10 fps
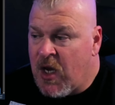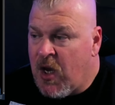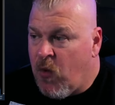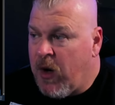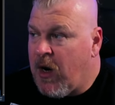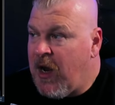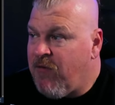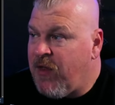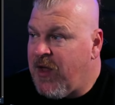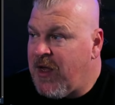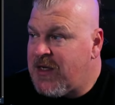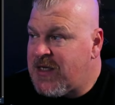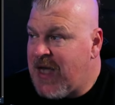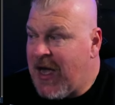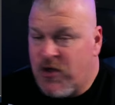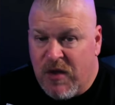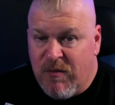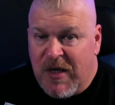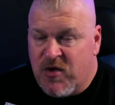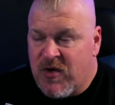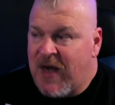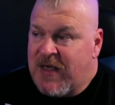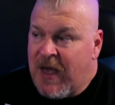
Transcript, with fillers: where everything is actually being tracked.